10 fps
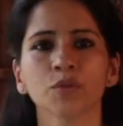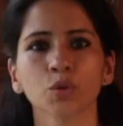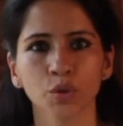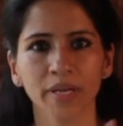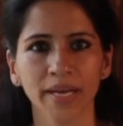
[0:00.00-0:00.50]

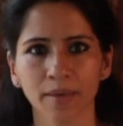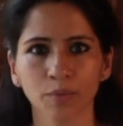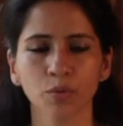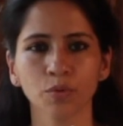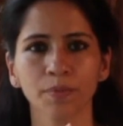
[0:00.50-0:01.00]
So today
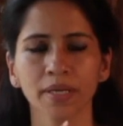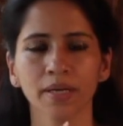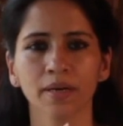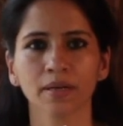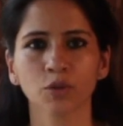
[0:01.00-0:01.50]
I'm going to
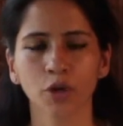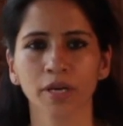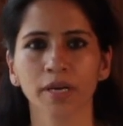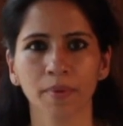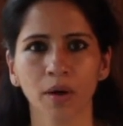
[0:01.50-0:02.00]
be
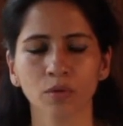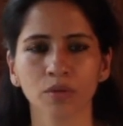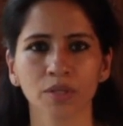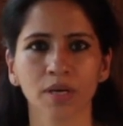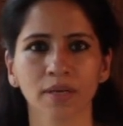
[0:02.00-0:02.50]
talking
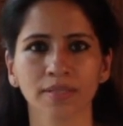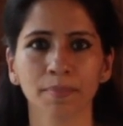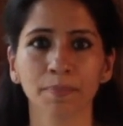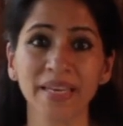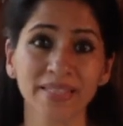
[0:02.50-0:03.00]
about
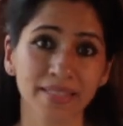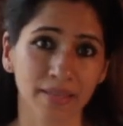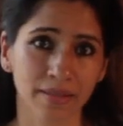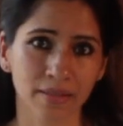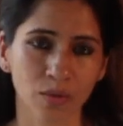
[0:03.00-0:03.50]
some
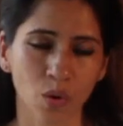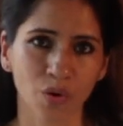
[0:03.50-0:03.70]
basics